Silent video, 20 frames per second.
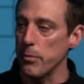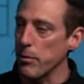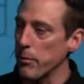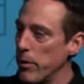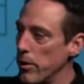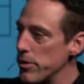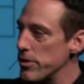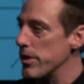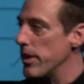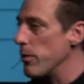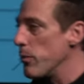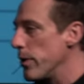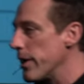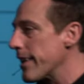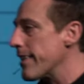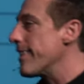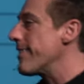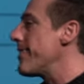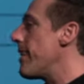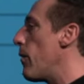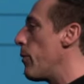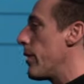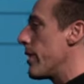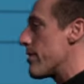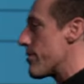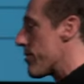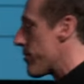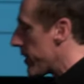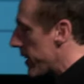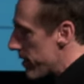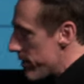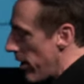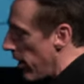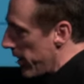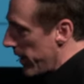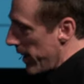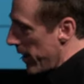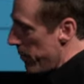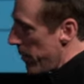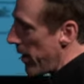a promotion at work? That's not what it's really
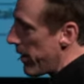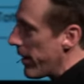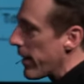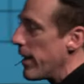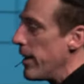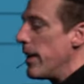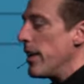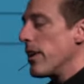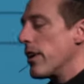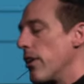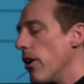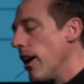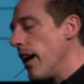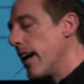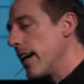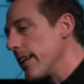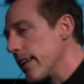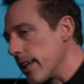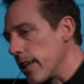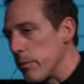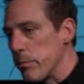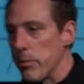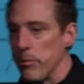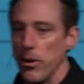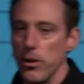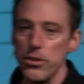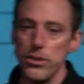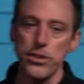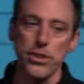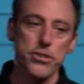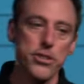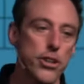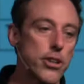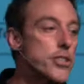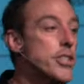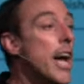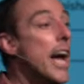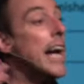talking about. Like, go ahead, get a promotion at church,